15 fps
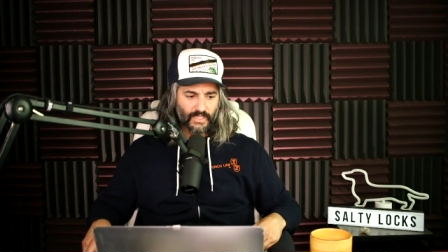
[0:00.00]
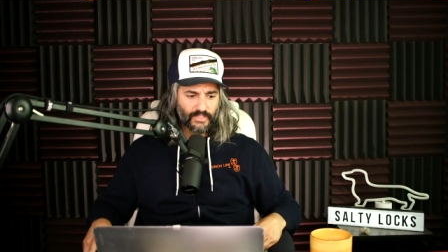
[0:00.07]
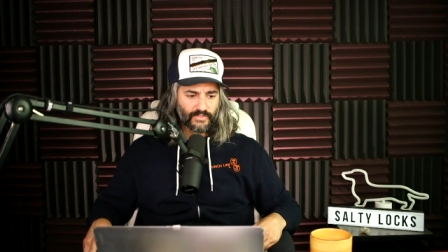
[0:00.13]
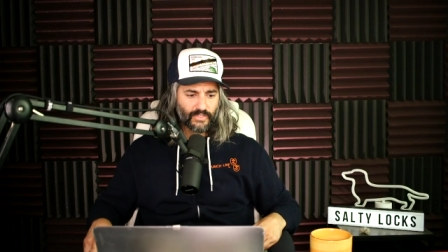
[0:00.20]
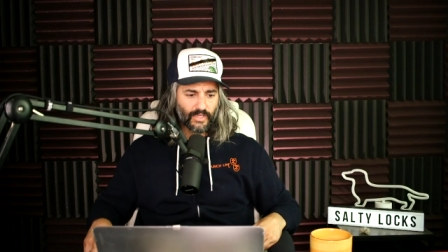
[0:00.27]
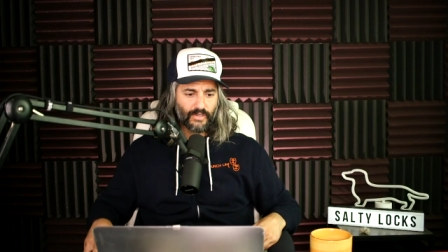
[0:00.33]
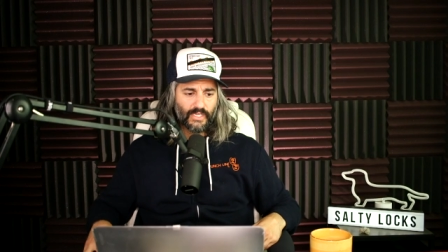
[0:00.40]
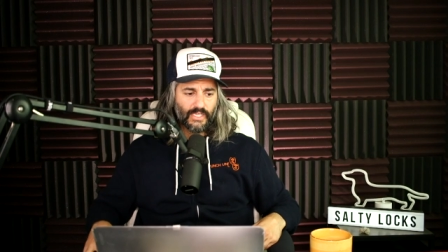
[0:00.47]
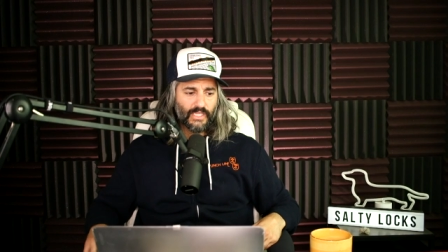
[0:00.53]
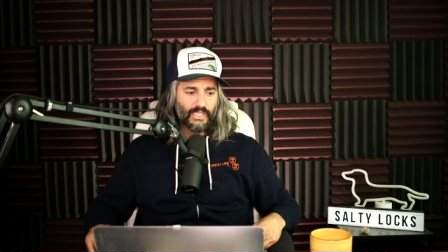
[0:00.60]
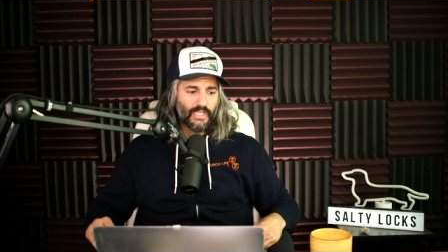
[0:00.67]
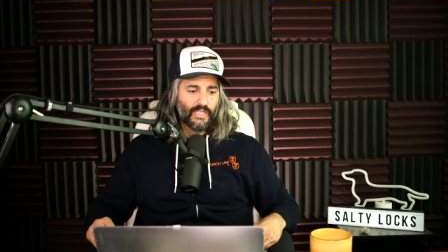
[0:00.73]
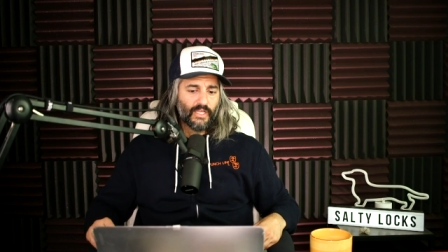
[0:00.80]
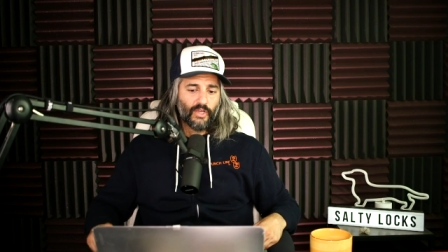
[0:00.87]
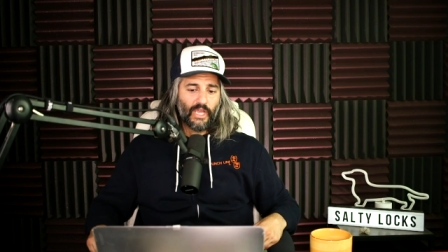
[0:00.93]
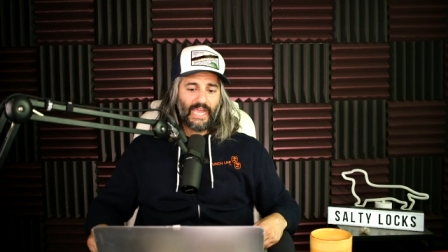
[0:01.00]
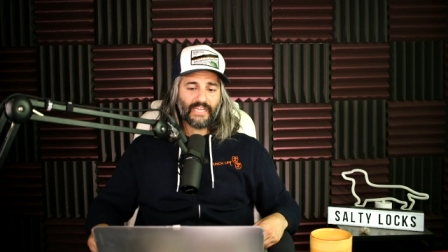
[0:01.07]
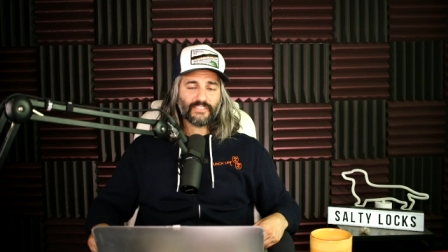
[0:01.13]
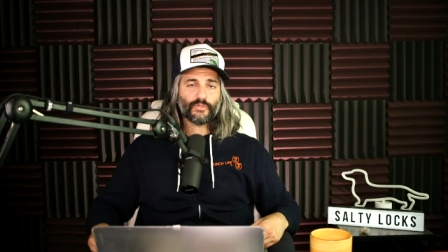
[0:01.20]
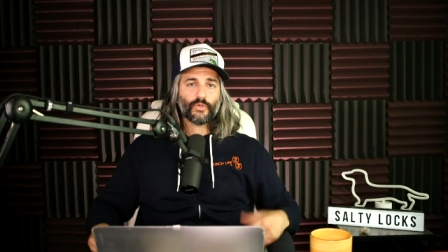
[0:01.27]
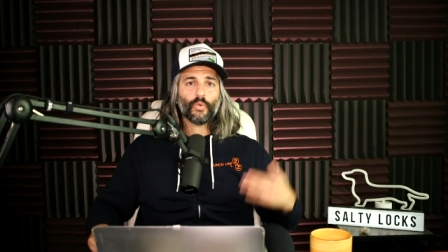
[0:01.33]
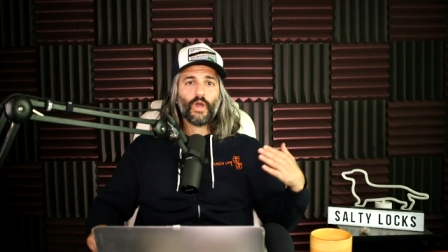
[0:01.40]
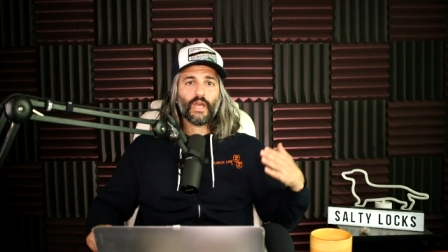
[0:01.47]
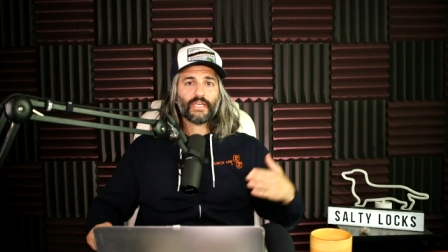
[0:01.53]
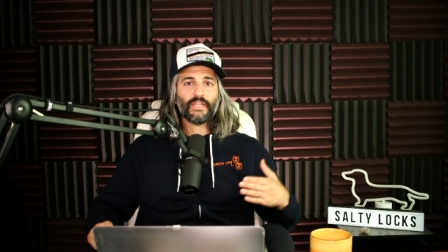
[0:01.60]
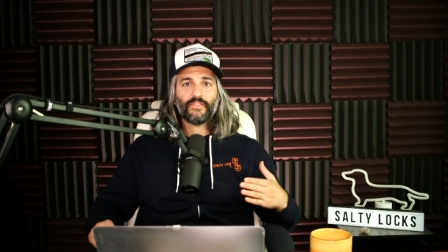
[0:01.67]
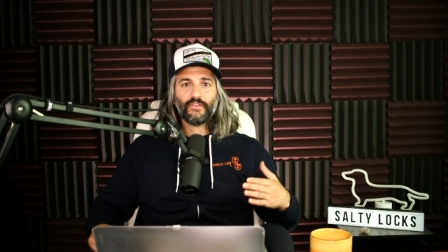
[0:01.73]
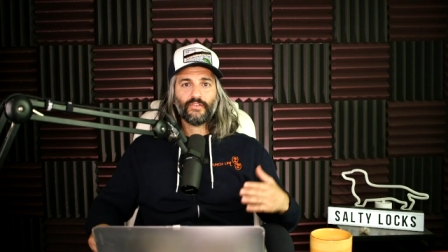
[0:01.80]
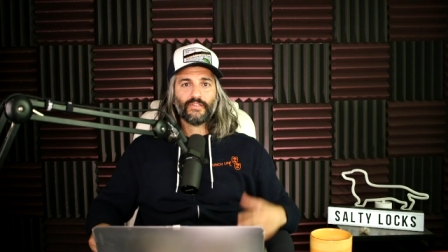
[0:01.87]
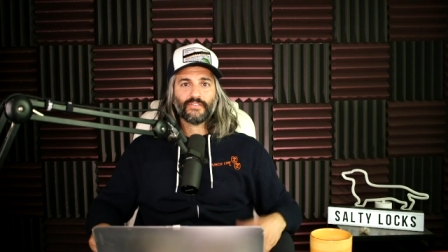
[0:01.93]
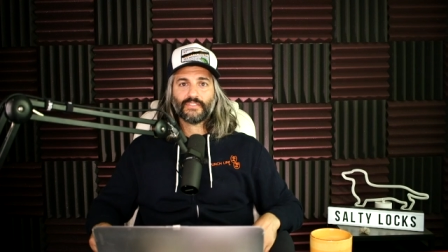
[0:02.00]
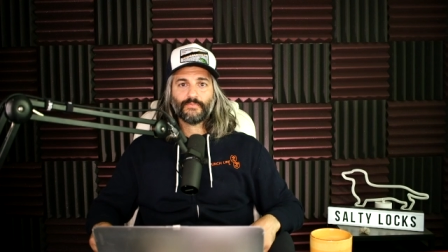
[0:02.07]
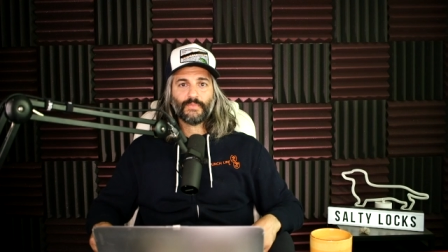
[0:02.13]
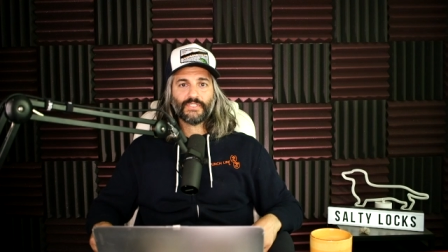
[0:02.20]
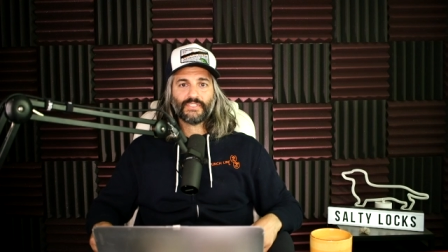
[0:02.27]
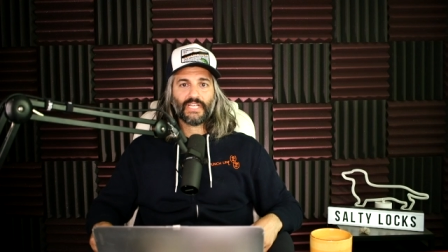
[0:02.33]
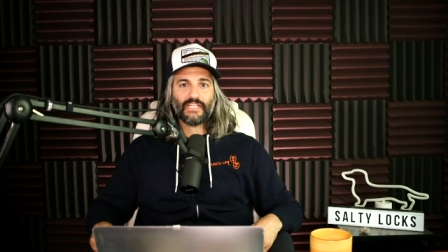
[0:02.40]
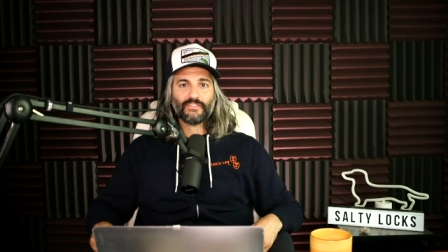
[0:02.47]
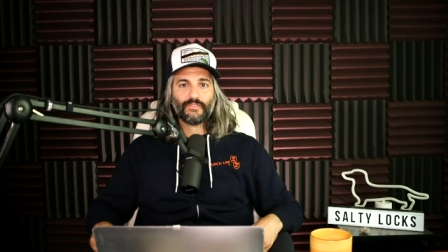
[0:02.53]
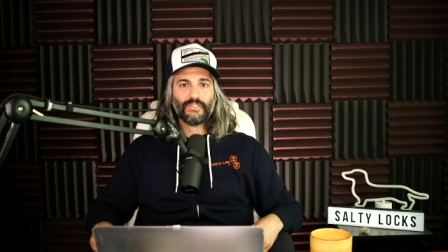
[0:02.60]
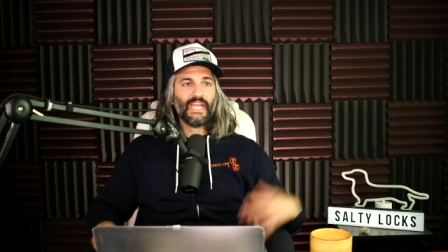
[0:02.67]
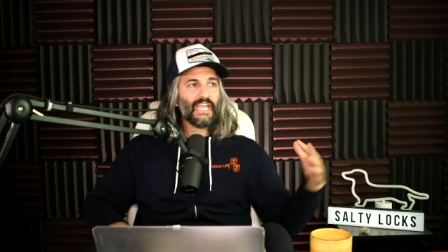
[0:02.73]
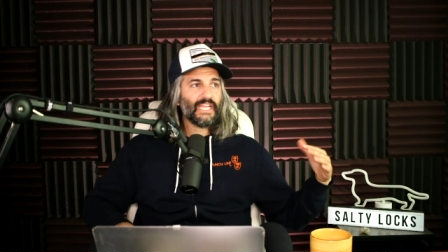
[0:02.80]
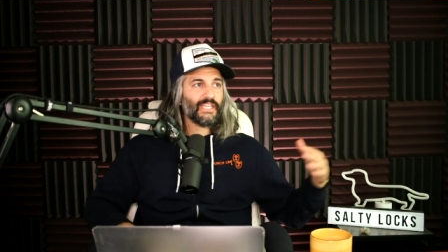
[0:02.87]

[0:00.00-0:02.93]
So as we're walking through, there's a bunch of guys going, hey,